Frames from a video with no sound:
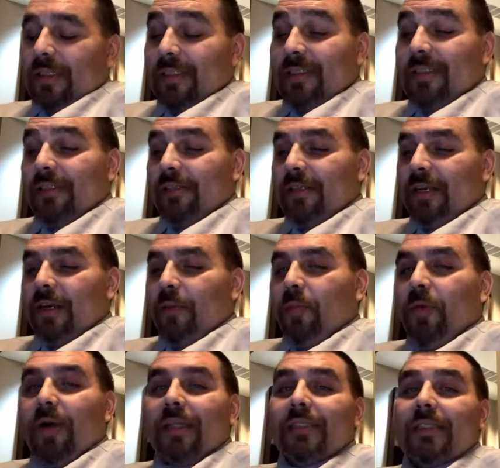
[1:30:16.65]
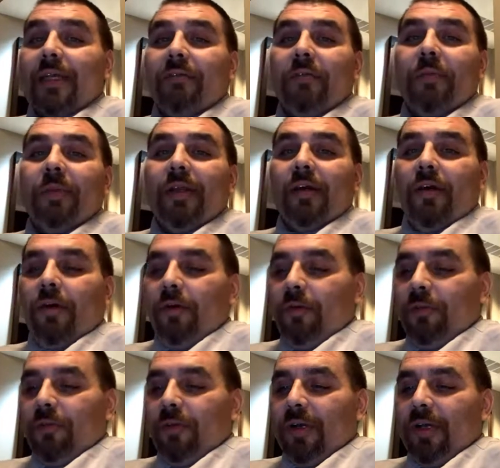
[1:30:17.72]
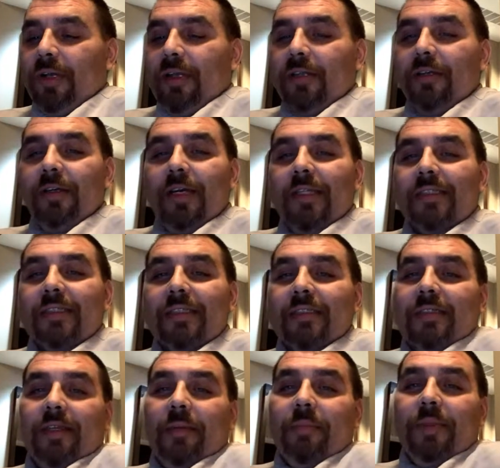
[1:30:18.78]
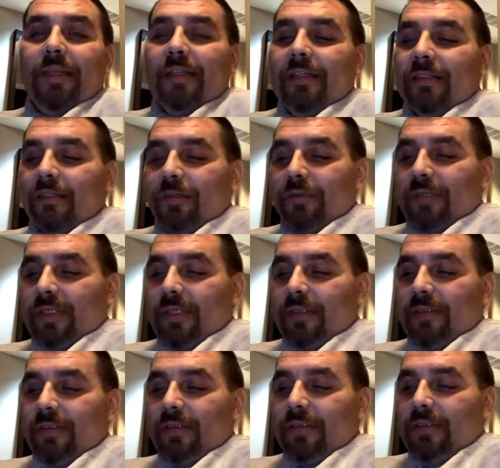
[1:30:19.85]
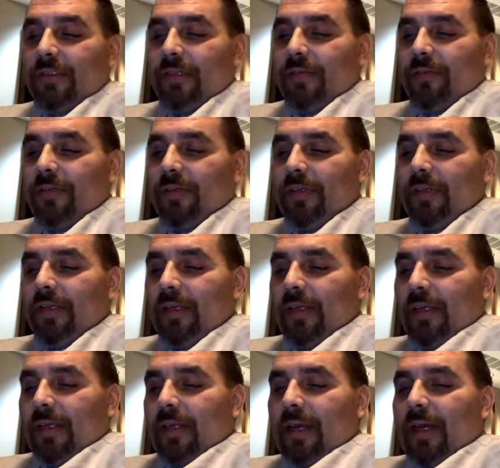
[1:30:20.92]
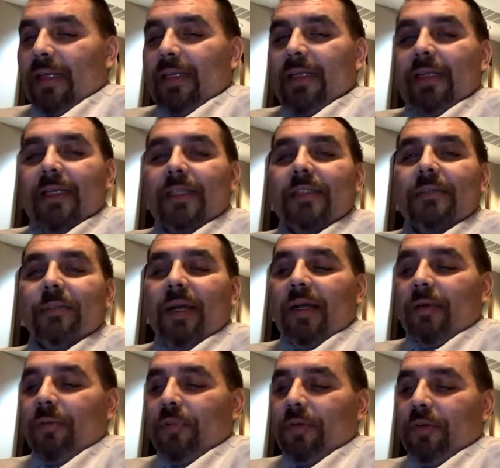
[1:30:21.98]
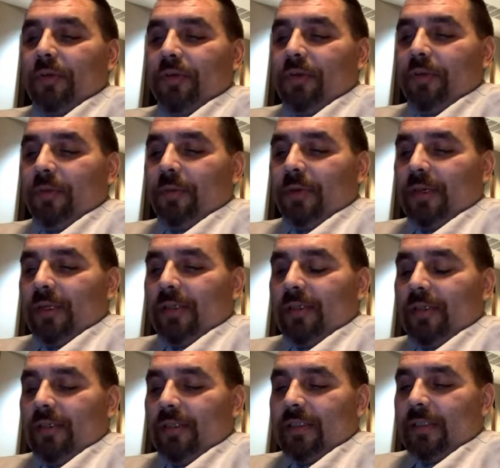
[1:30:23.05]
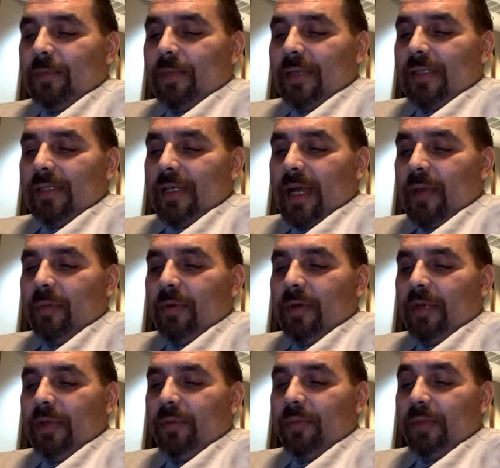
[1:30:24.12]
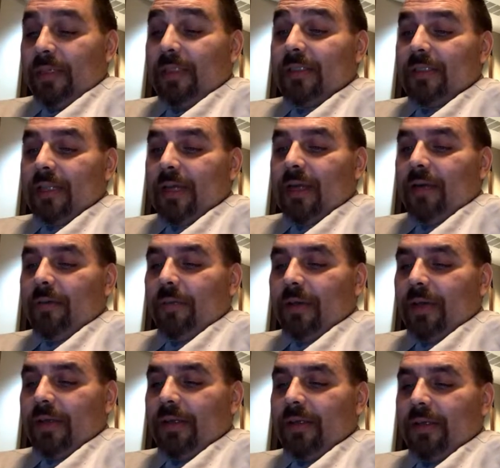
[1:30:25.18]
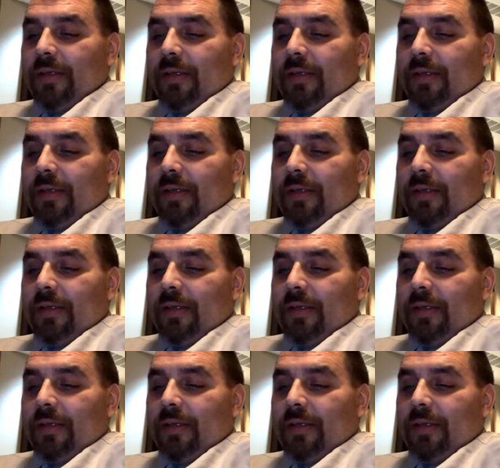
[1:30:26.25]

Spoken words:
It's still there, bro. I just haven't been home, really. You guys seen, I've been in these hotels and stuff, and I need to get to my computer and really spend time on it. But it's there, man.